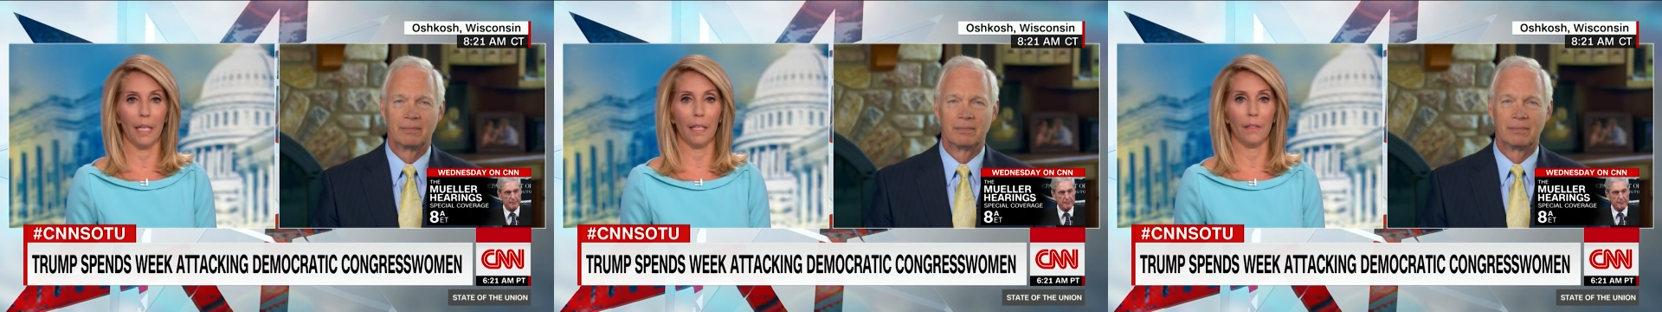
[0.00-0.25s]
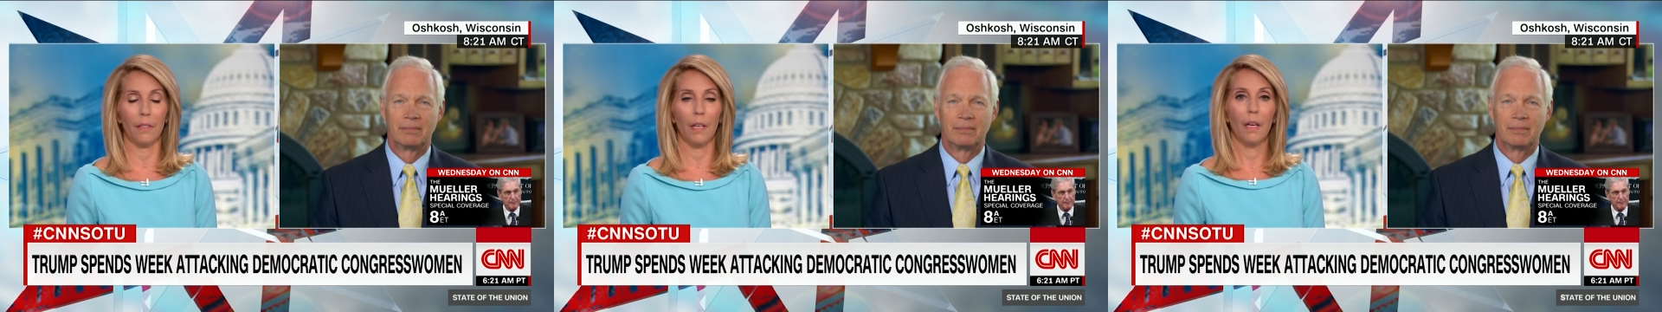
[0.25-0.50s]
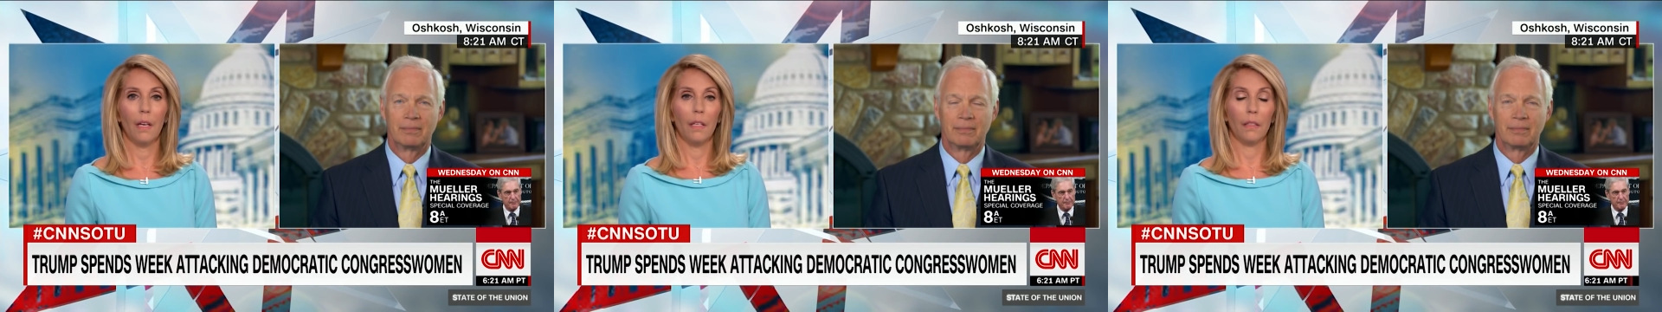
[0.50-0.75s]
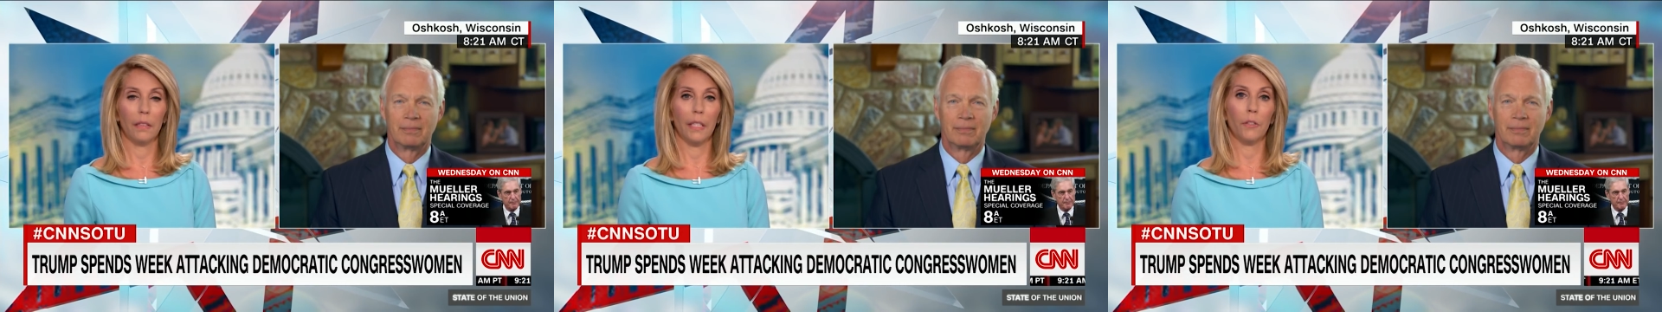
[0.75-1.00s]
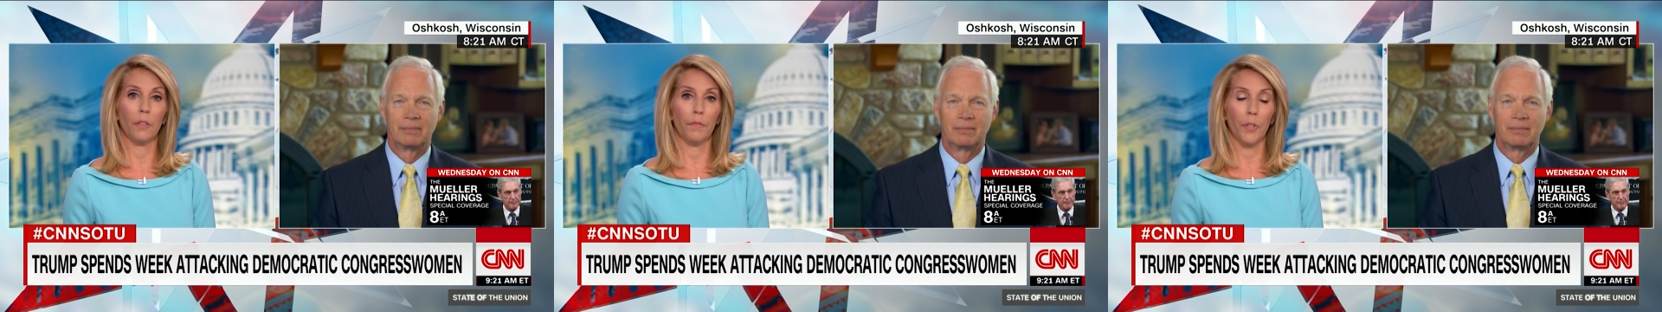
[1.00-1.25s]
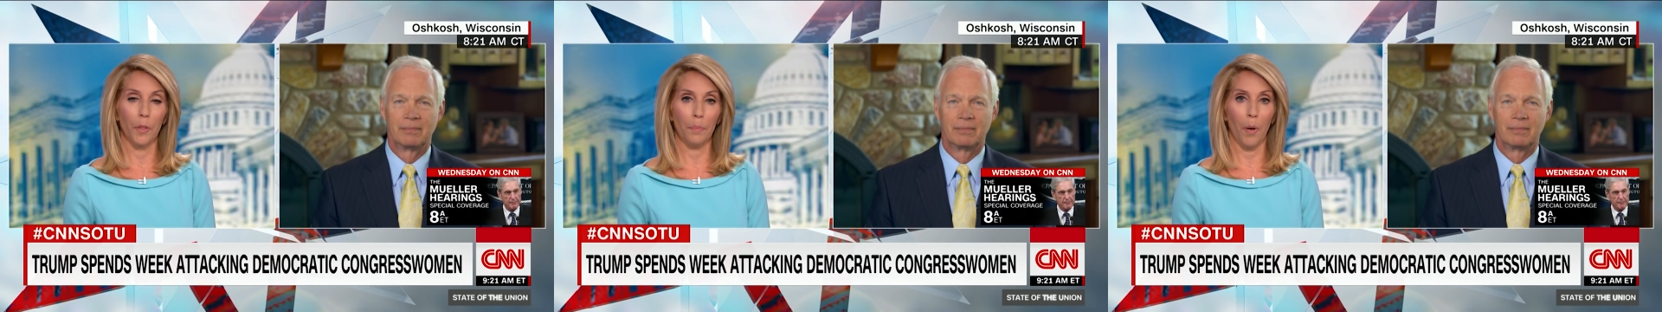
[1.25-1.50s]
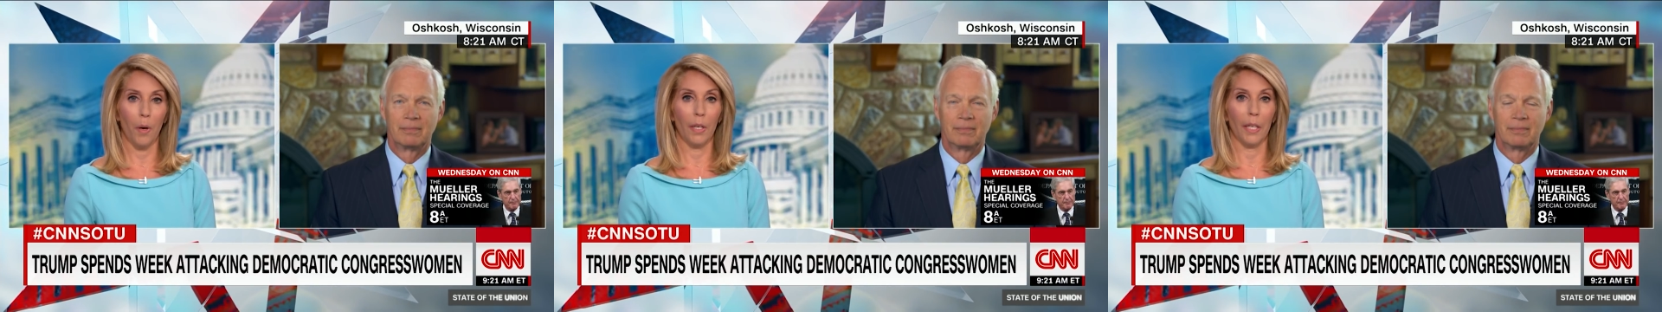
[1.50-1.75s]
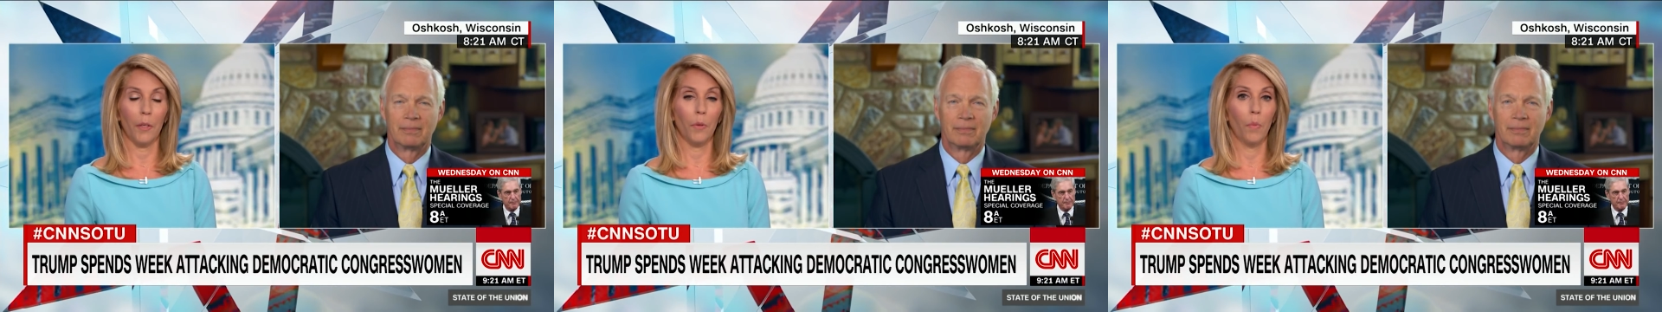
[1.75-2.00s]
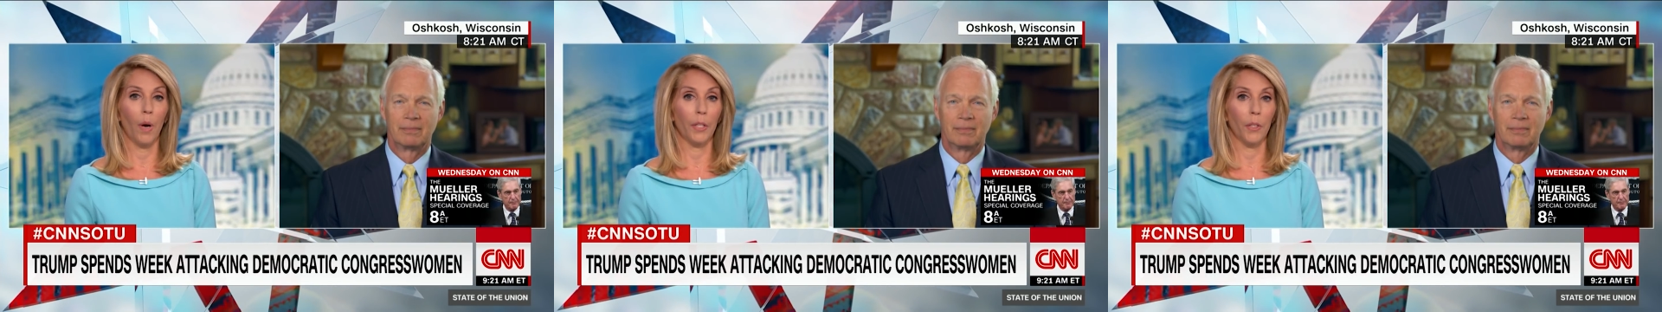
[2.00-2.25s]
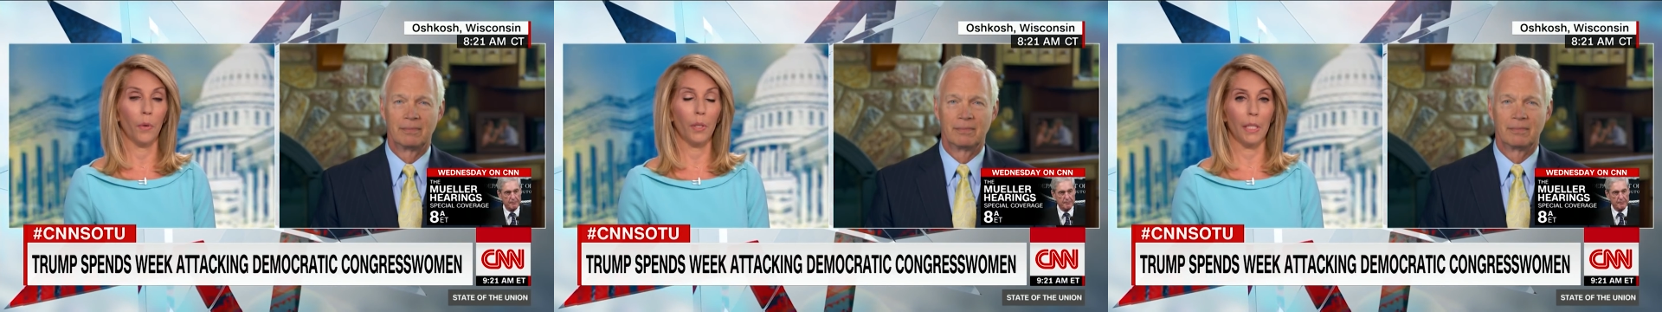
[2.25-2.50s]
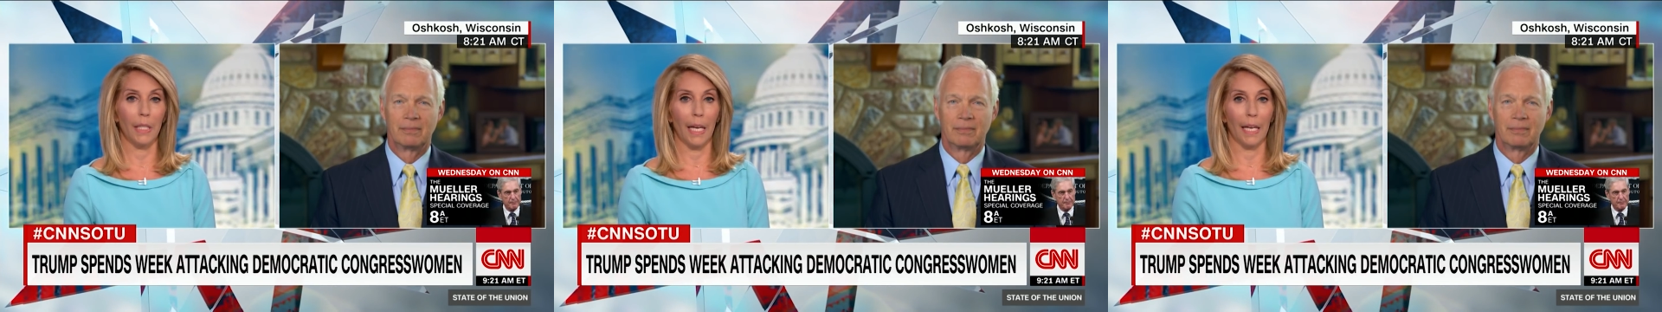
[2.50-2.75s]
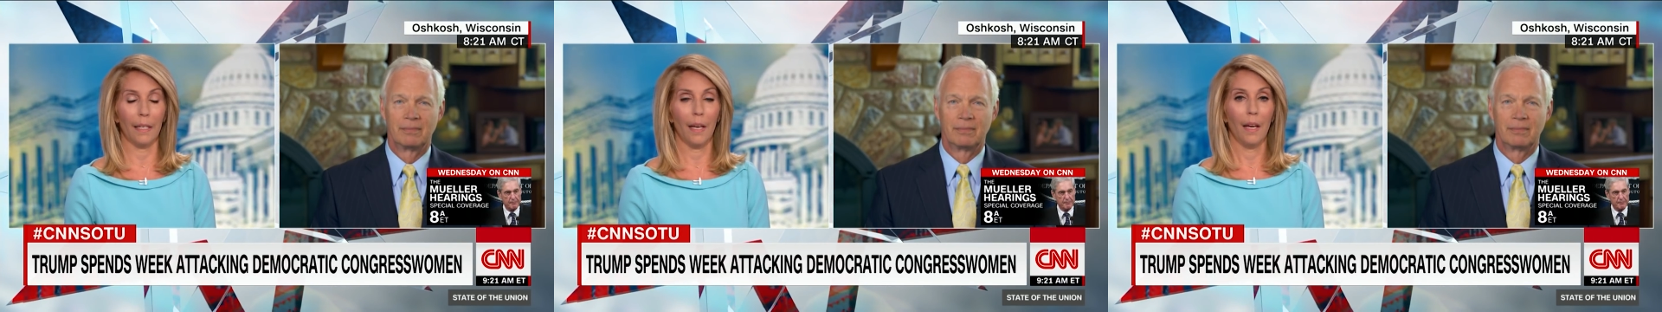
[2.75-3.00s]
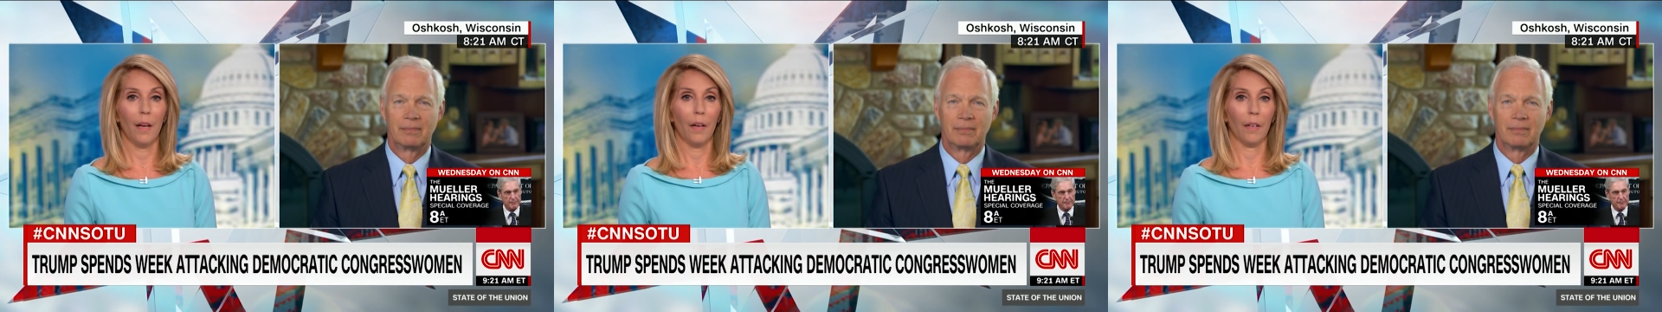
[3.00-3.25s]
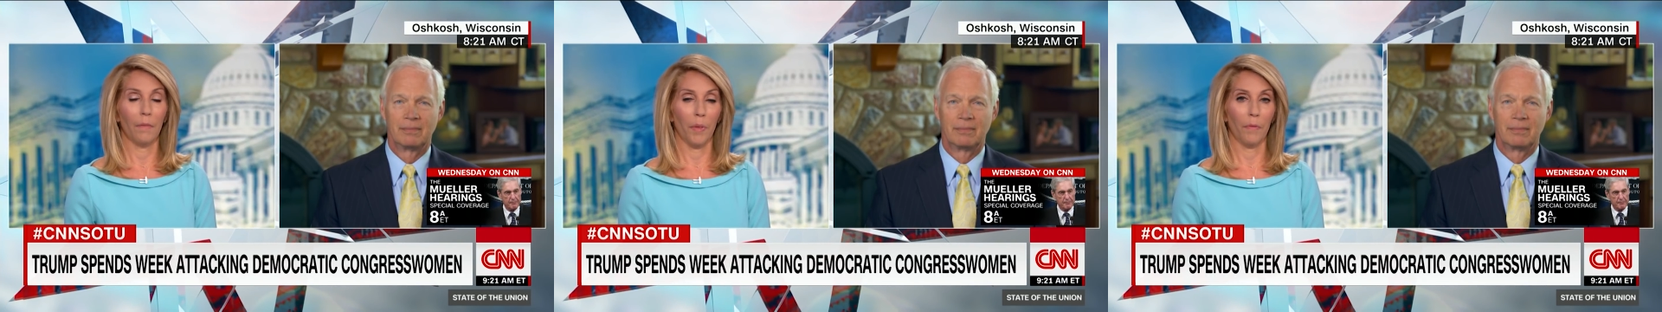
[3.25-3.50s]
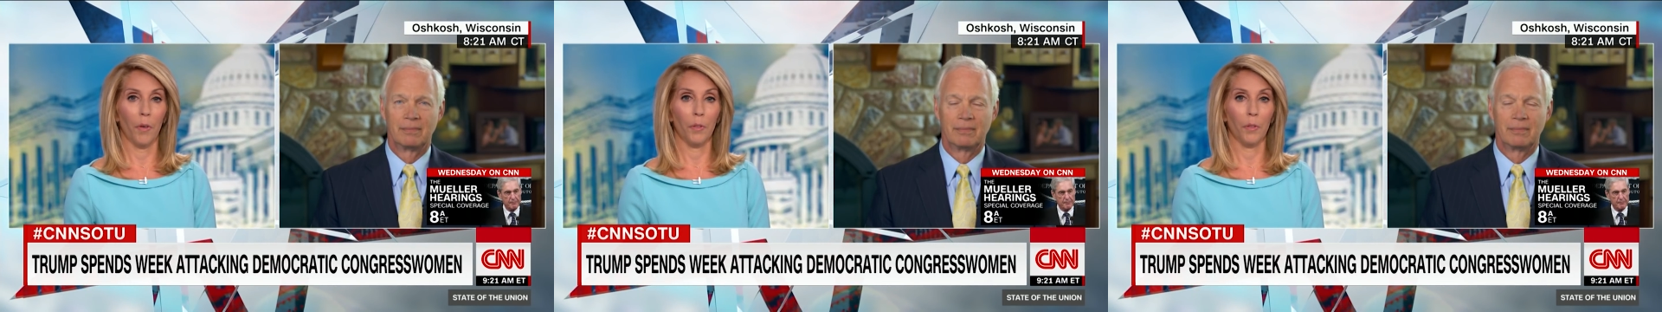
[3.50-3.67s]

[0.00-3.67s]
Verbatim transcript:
Speaker 1: States, the leader of your party who won your state with